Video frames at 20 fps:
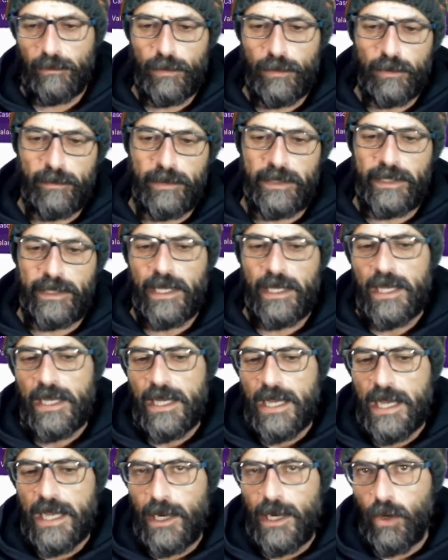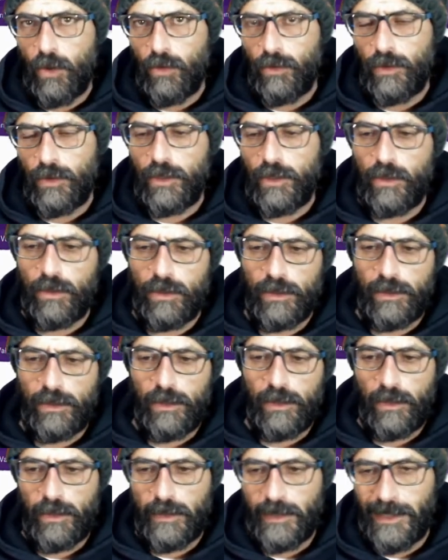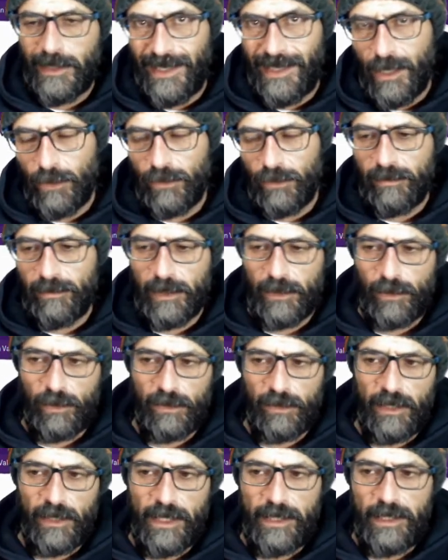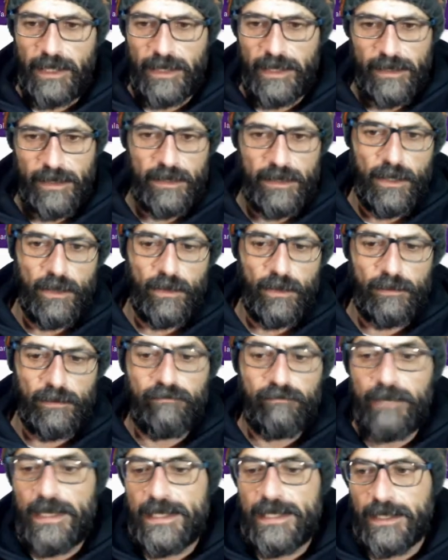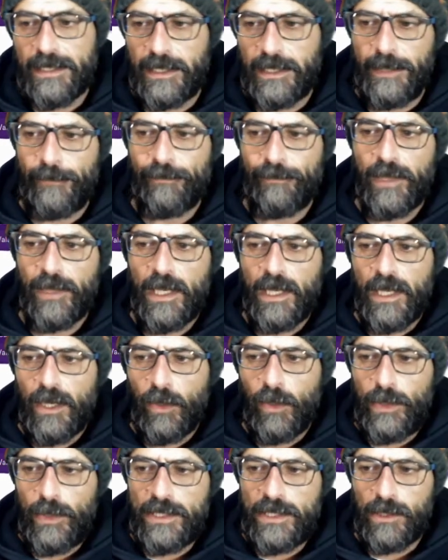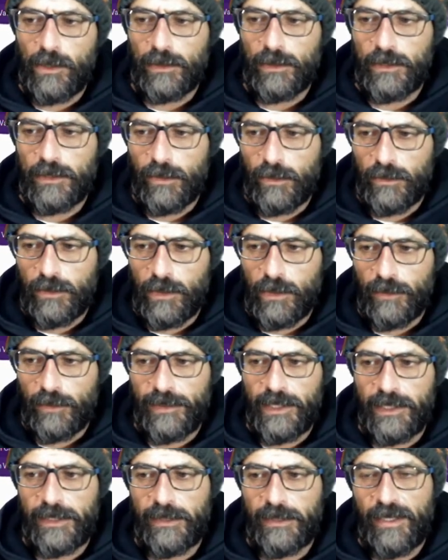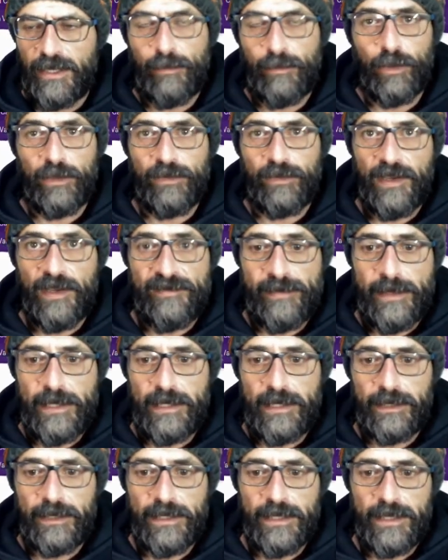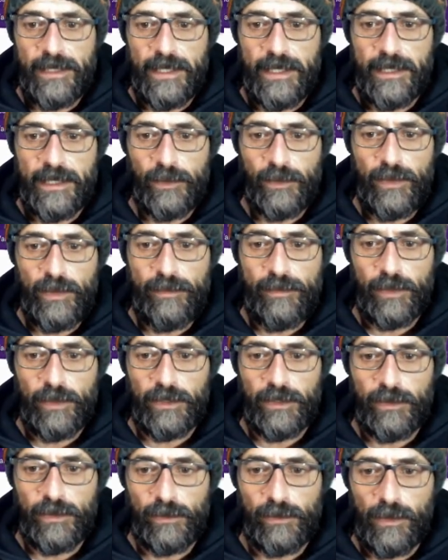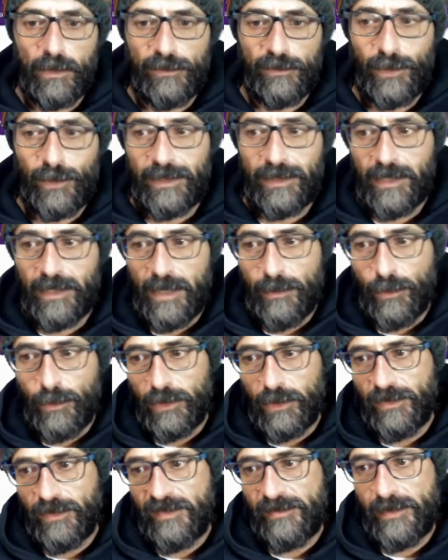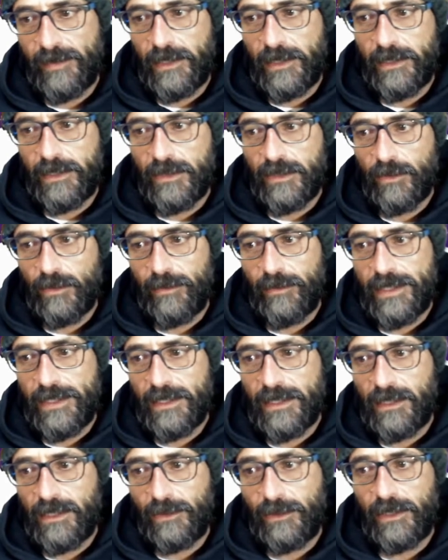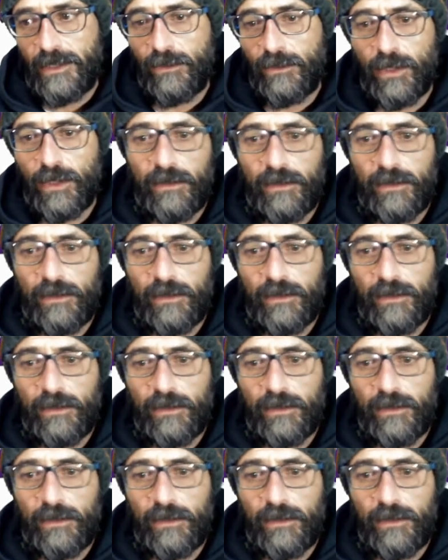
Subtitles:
Probably a loan or an out, but not any ins. So basically, we sold a total of 33.5 million this year. We bought a total of 29.5 million. So basically, we did what?